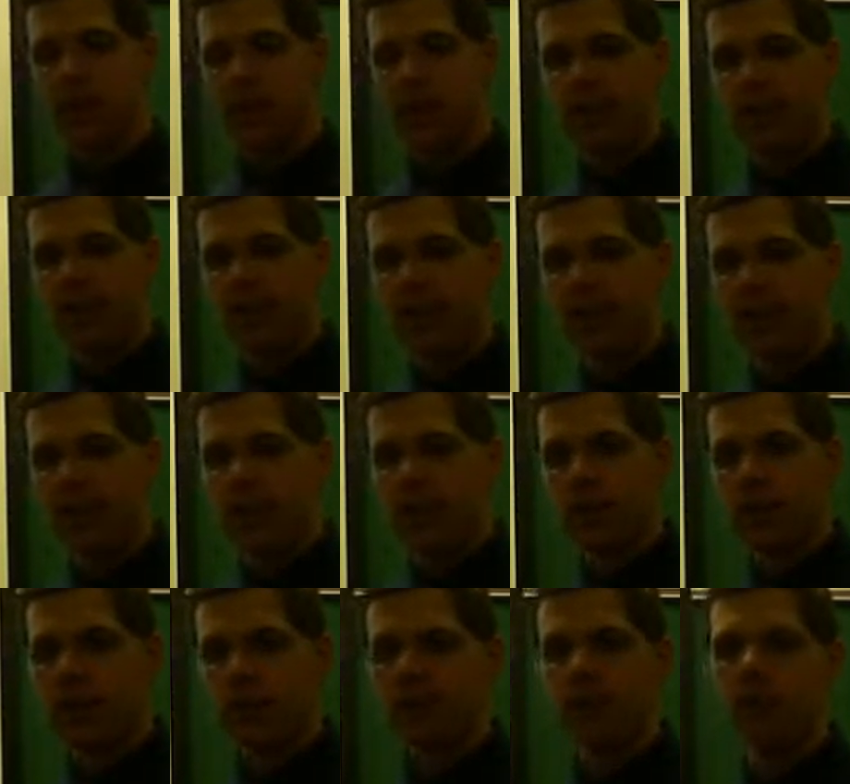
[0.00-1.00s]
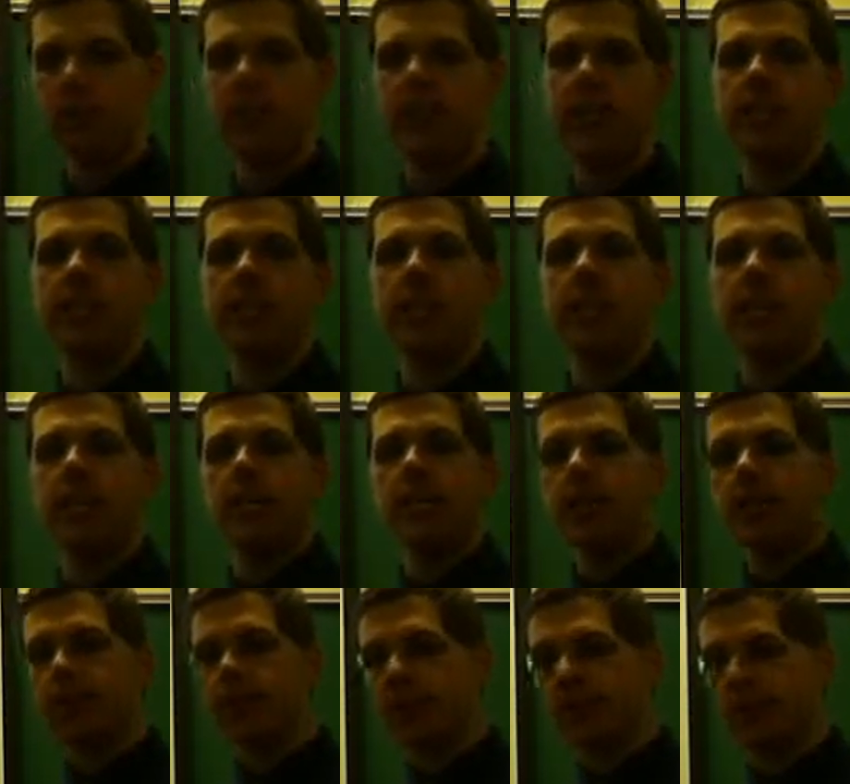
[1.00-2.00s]
that linguistic ability
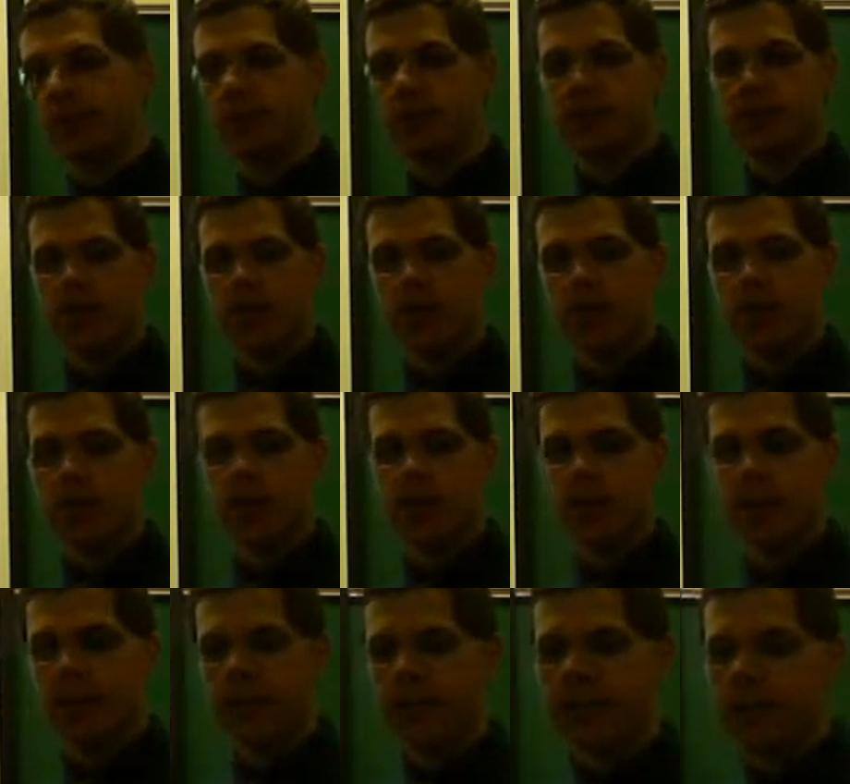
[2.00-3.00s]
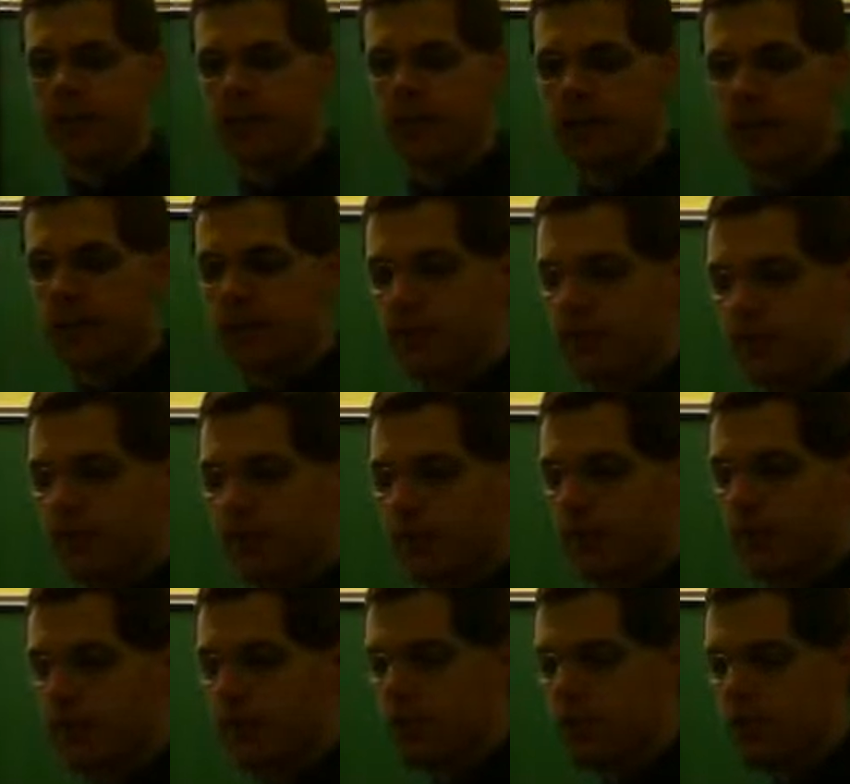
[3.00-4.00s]
and they're able to
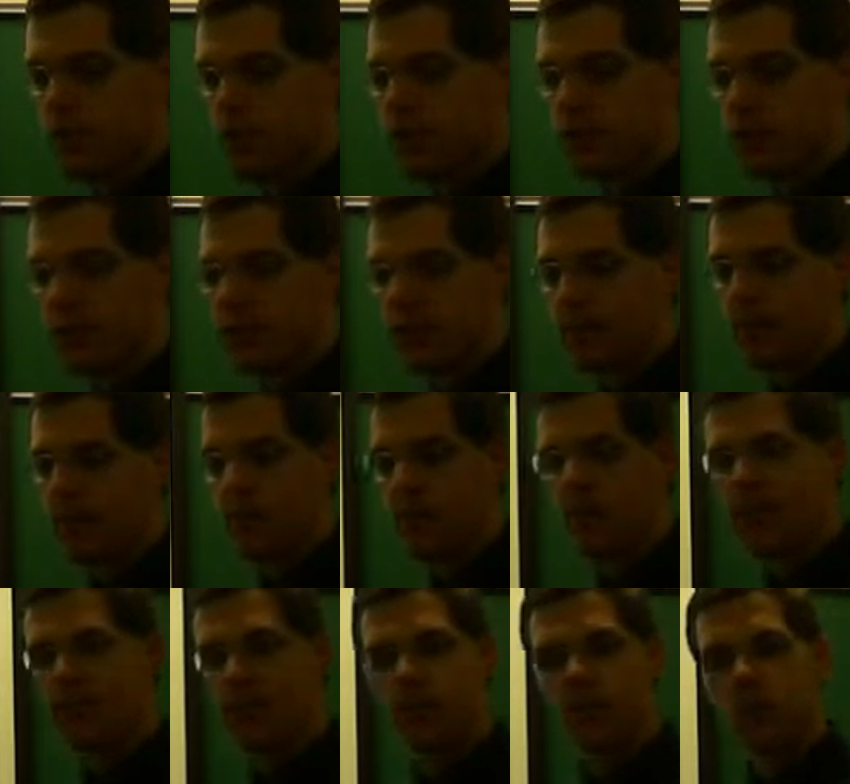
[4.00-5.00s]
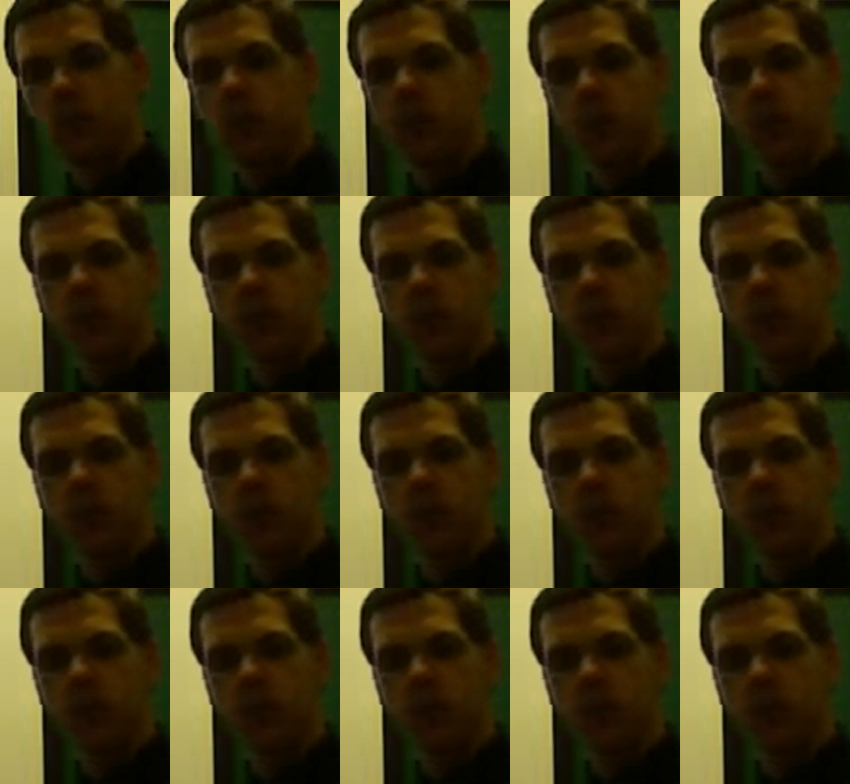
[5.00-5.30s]
conceptualize the